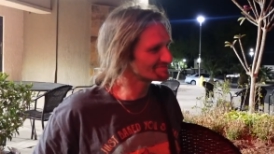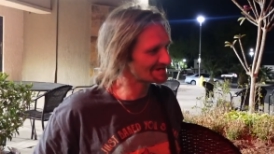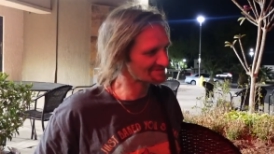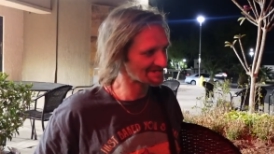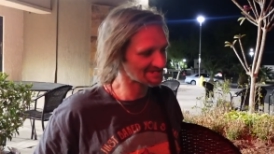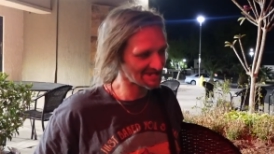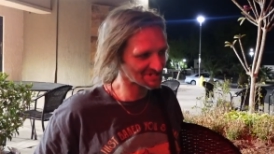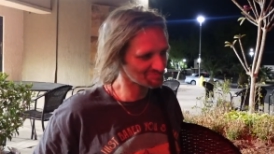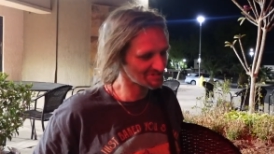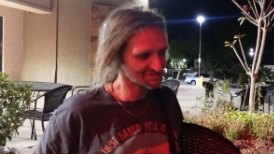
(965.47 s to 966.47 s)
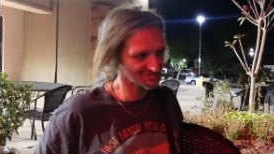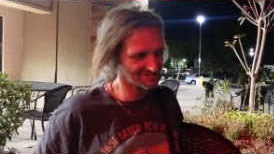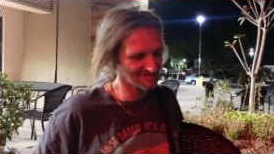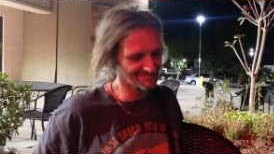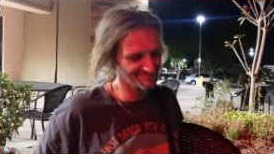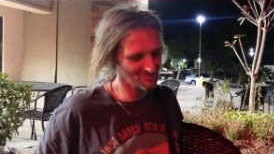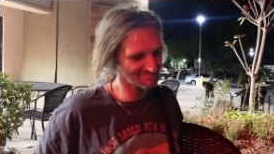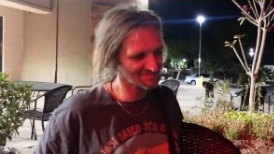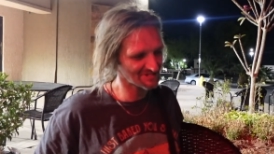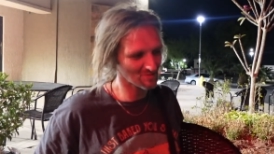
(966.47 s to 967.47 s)
me about that cast place, and I've
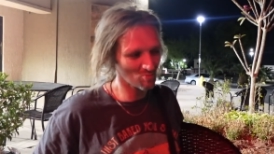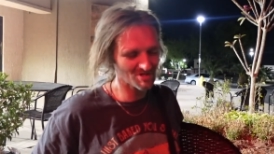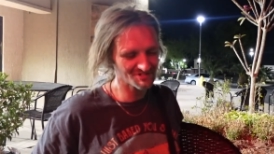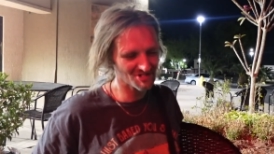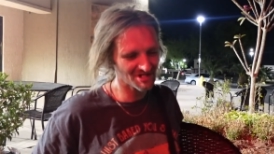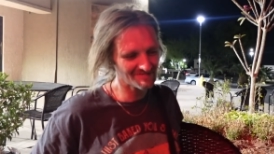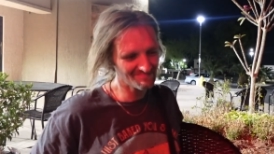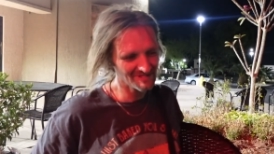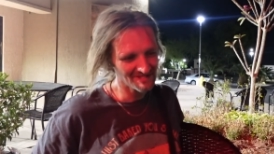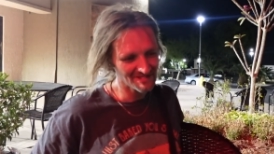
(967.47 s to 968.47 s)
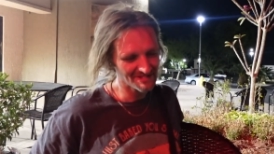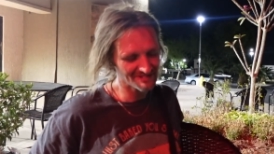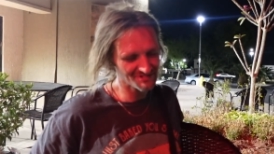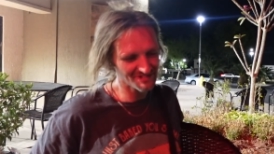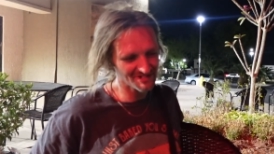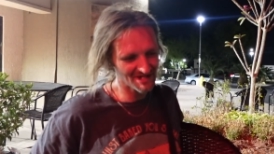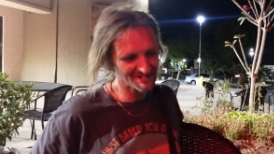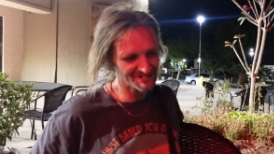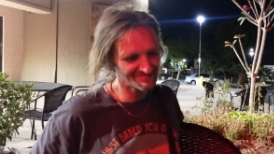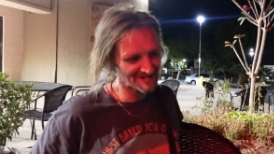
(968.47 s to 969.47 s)
only been there one time, and to get an
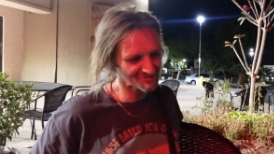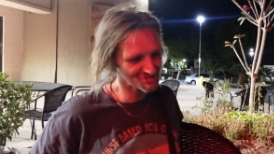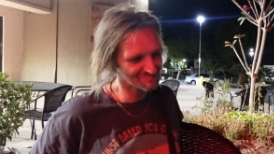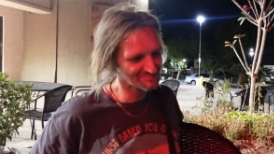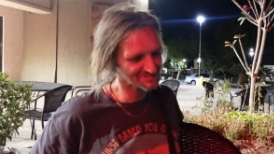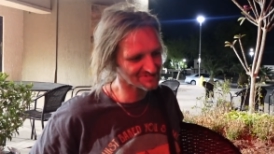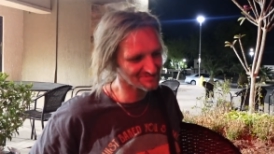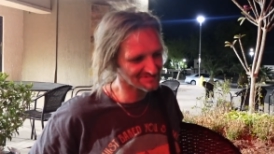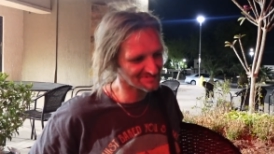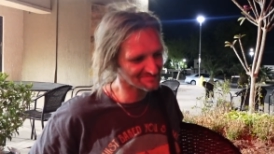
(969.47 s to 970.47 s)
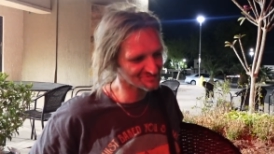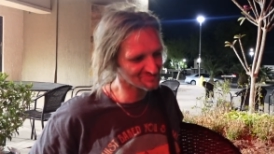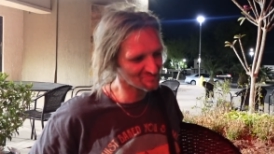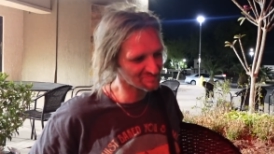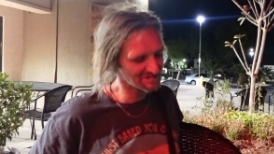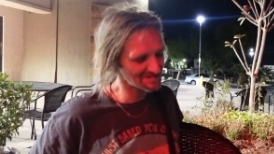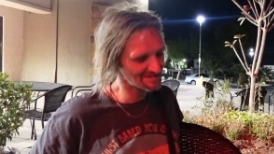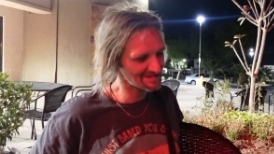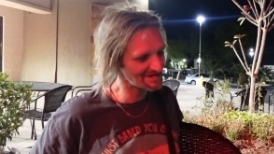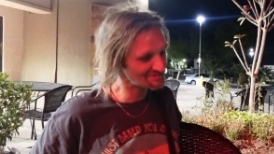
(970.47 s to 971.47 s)
ID voucher, but it was a lot.
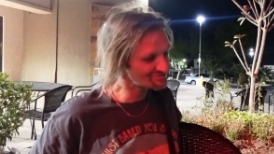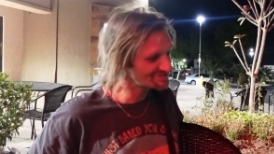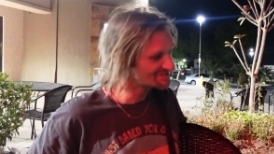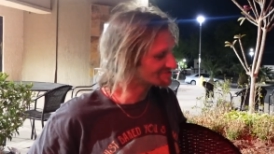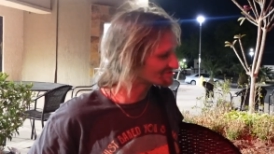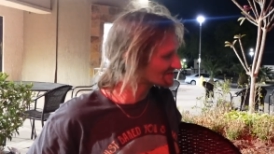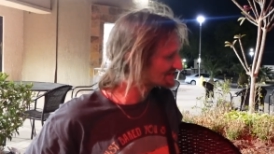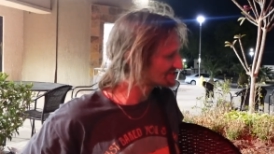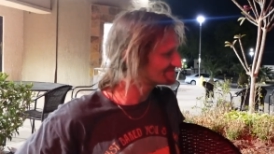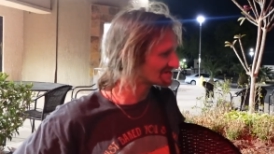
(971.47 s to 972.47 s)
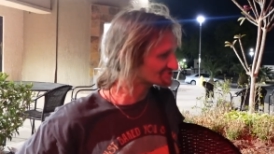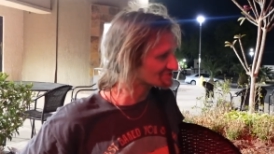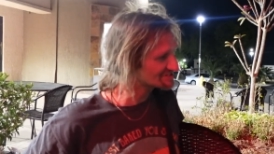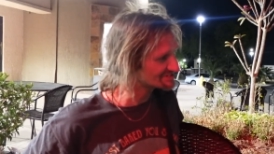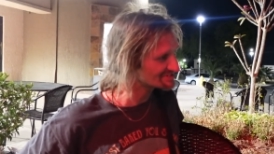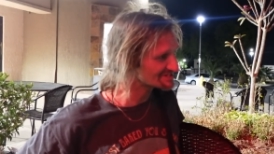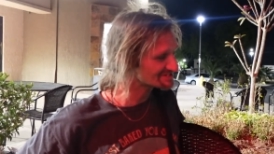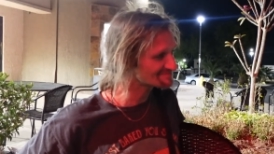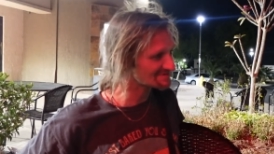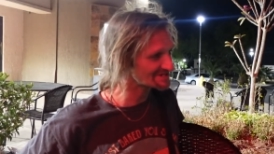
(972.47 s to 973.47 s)
And I do need another ID voucher. I need to like
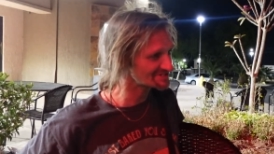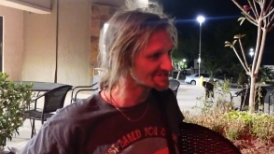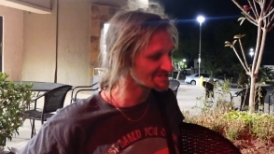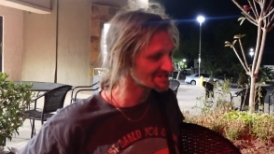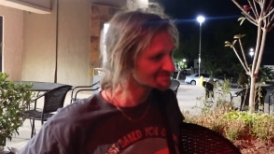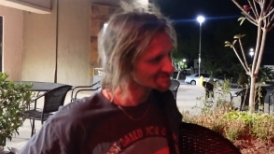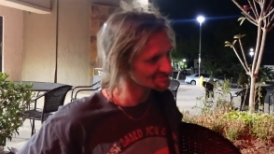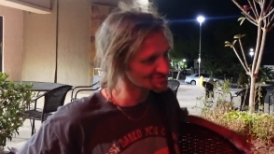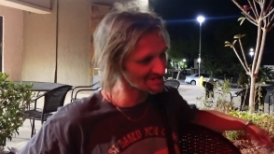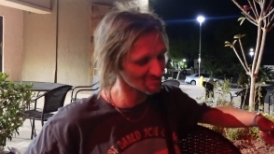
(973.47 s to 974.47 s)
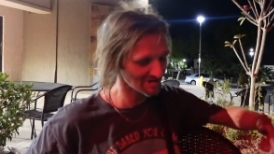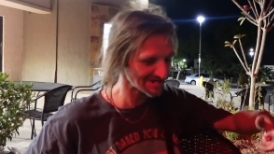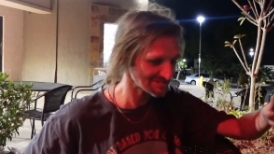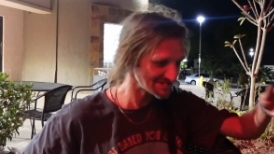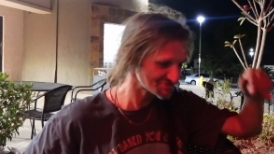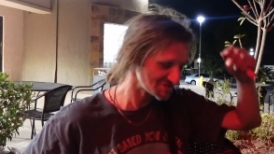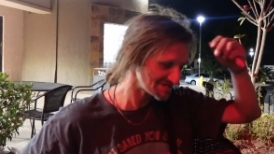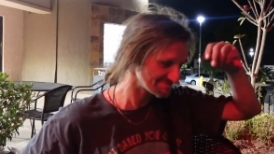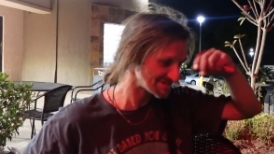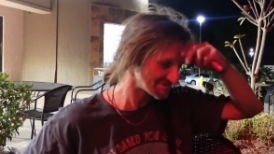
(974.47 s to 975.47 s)
find it again because I had a ride last
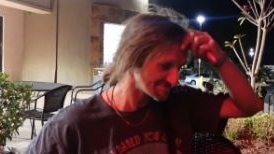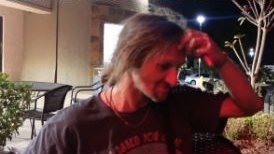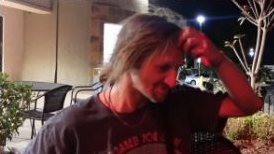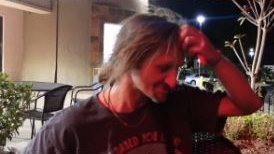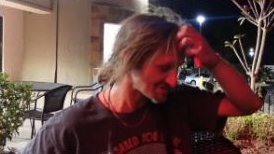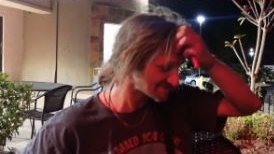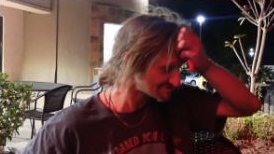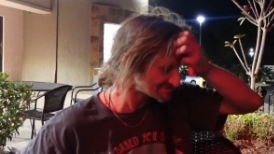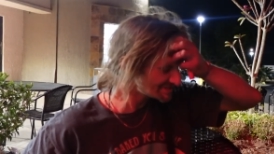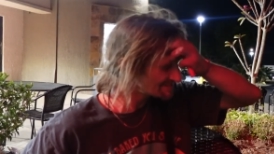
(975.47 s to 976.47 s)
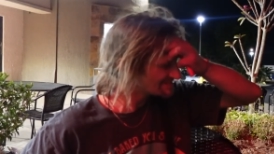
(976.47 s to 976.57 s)
time, and I don't even know where it's at really.